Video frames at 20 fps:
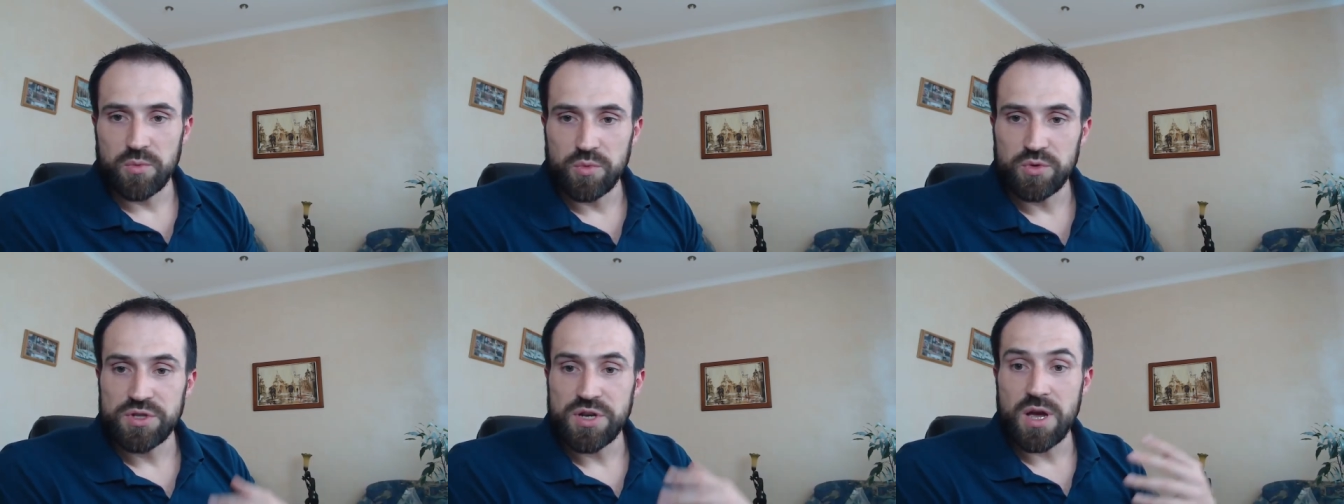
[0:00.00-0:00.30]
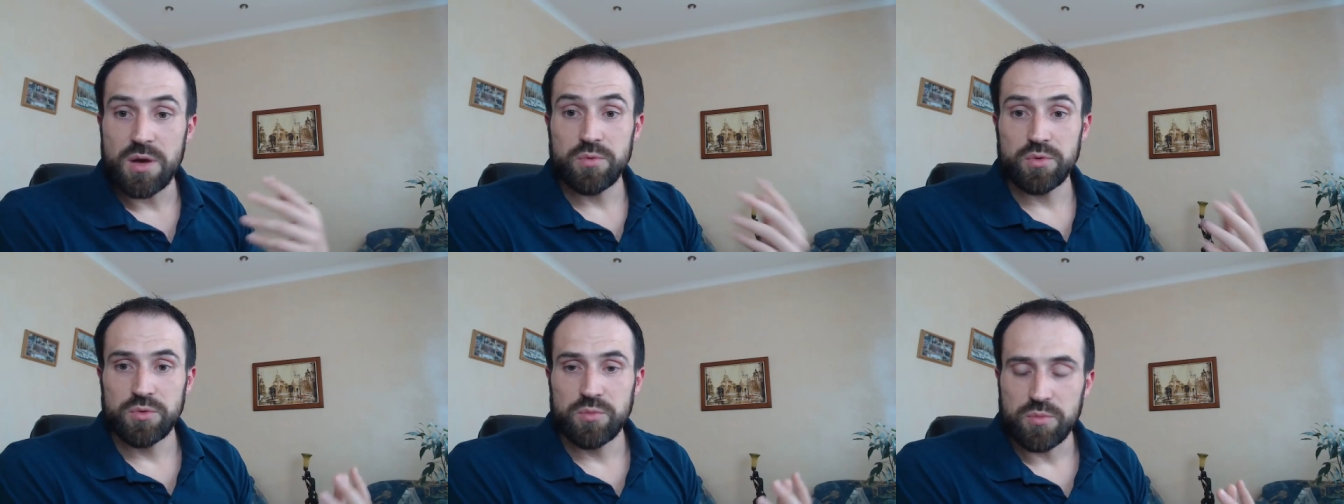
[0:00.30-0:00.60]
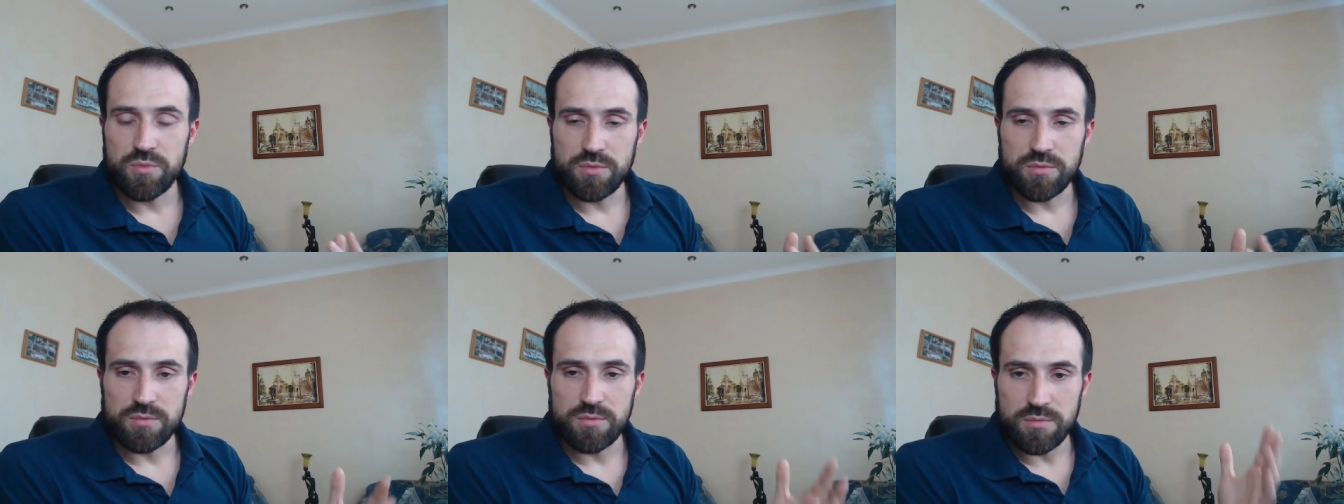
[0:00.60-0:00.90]
which I would
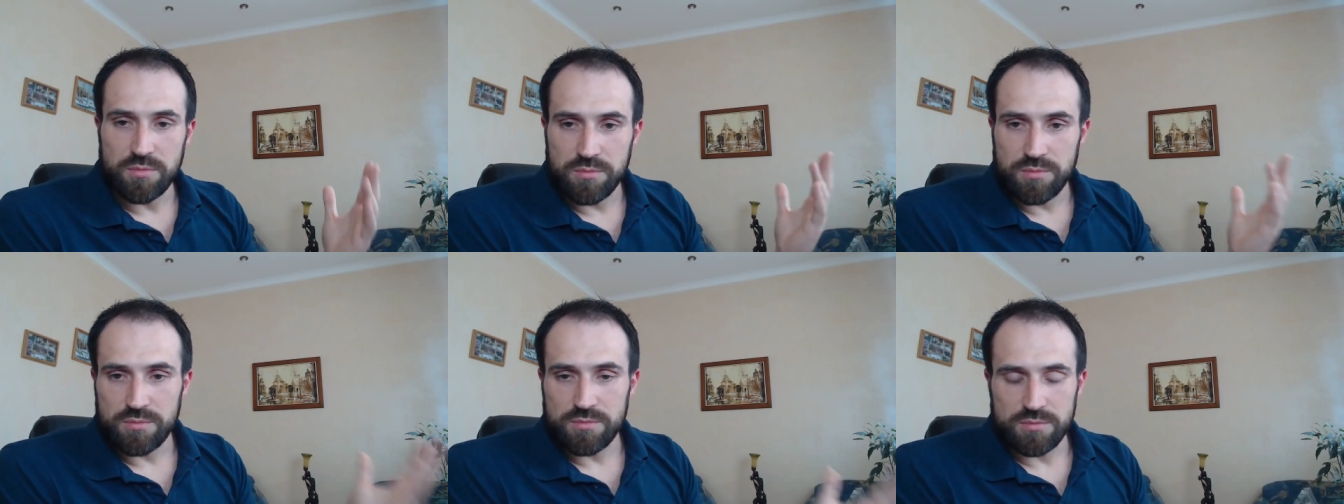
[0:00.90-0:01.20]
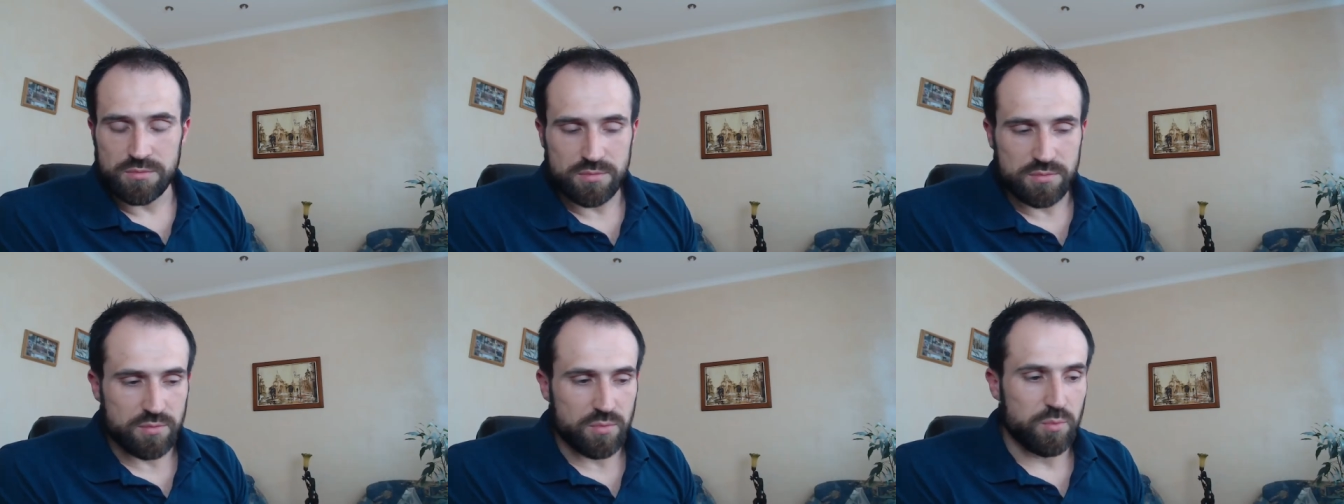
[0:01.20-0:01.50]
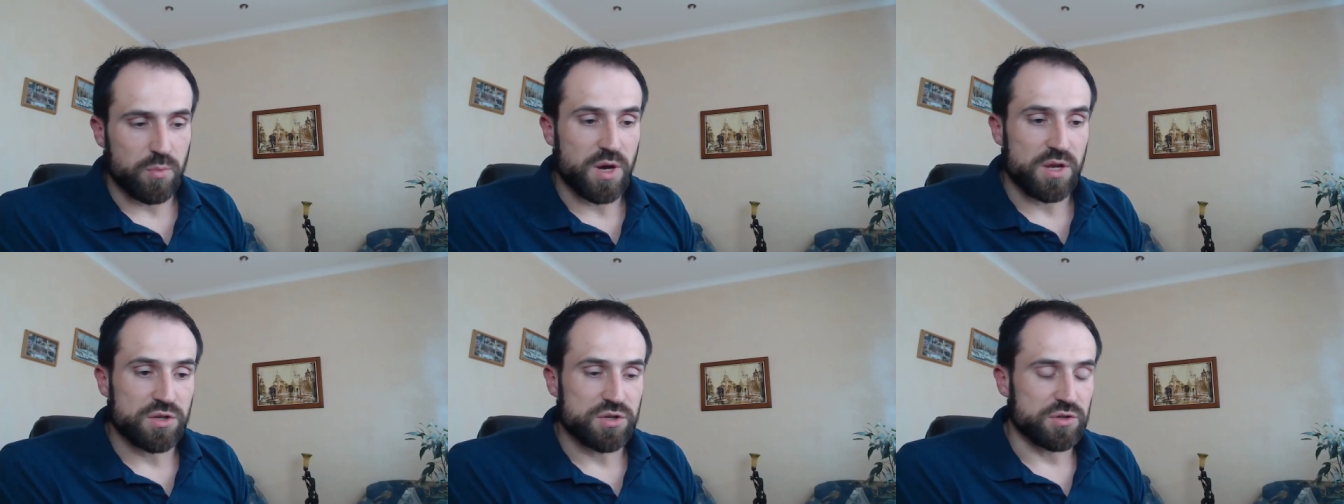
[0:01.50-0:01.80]
mm,
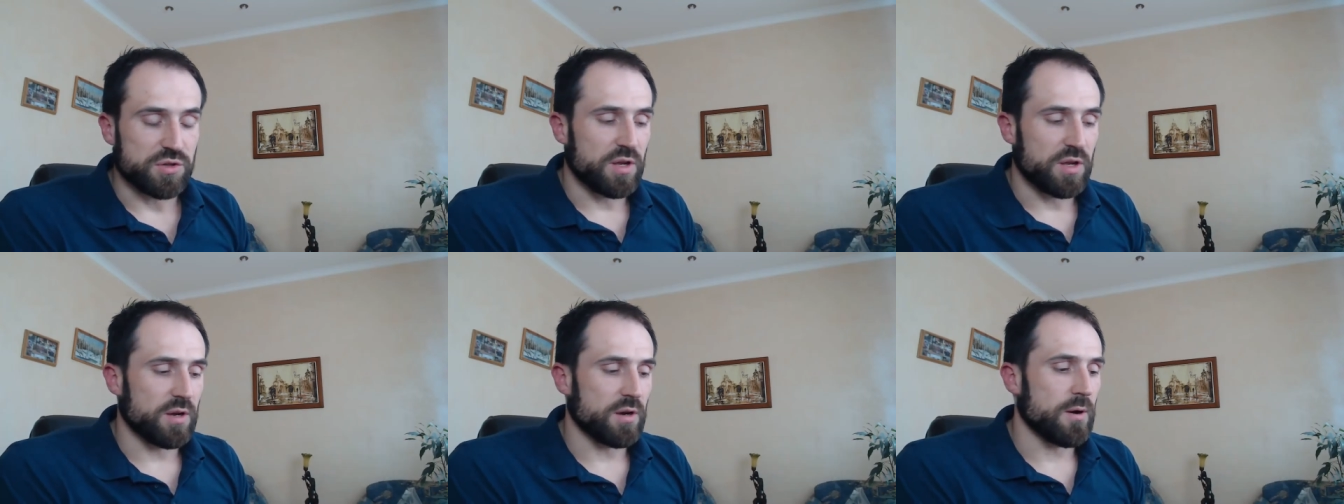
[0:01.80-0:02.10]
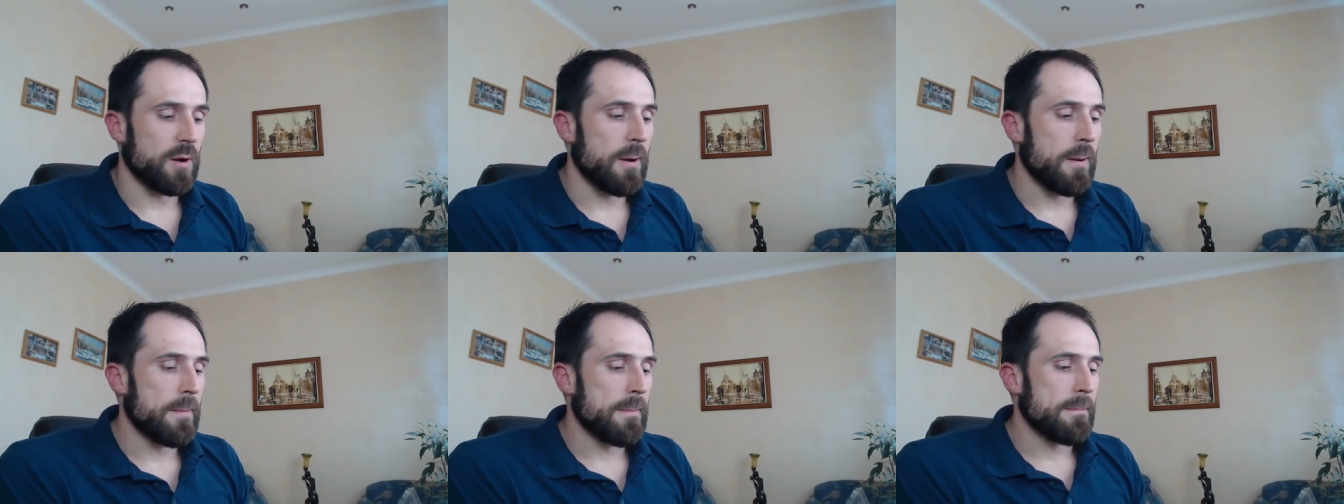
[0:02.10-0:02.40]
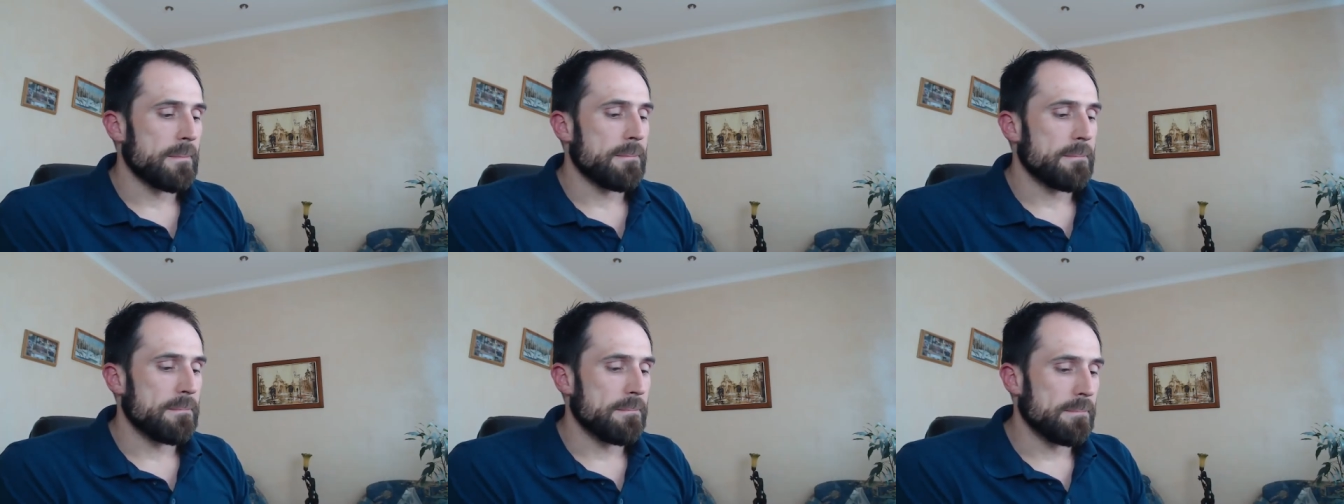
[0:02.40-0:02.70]
mention here
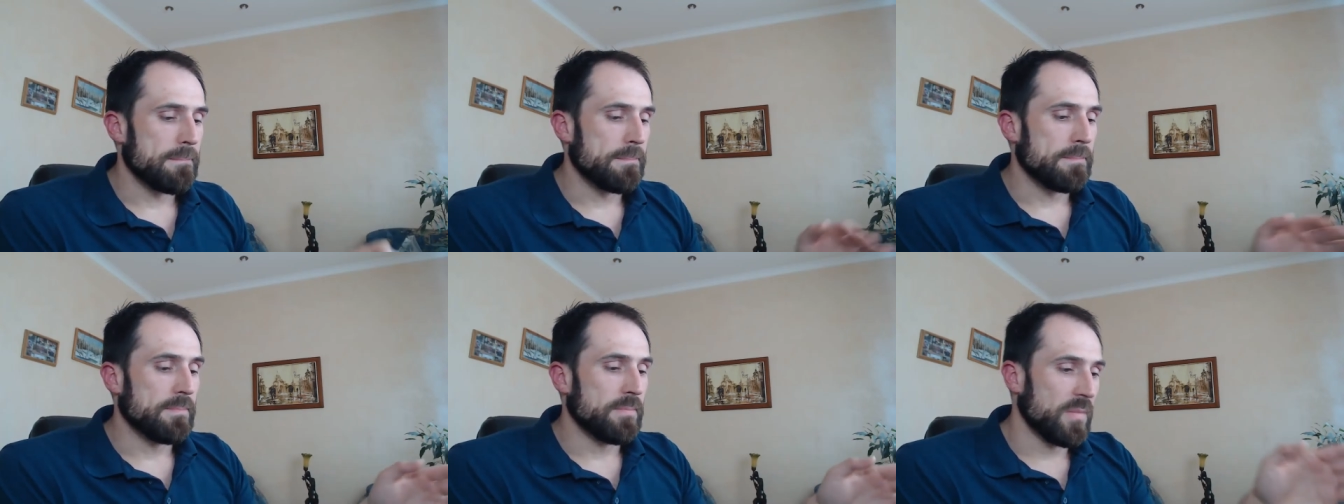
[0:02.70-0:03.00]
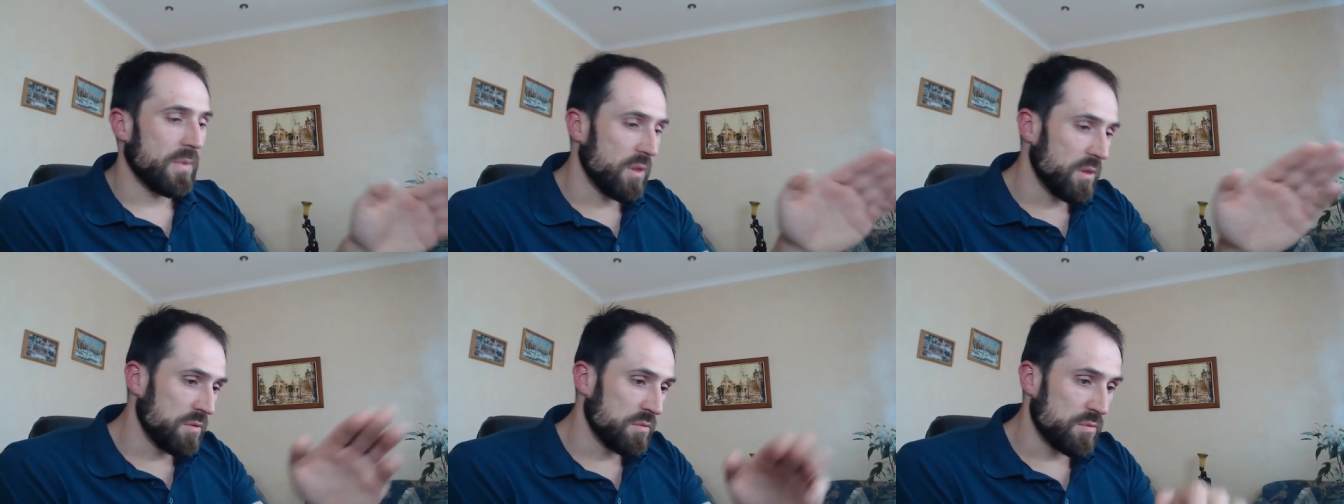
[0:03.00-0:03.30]
um,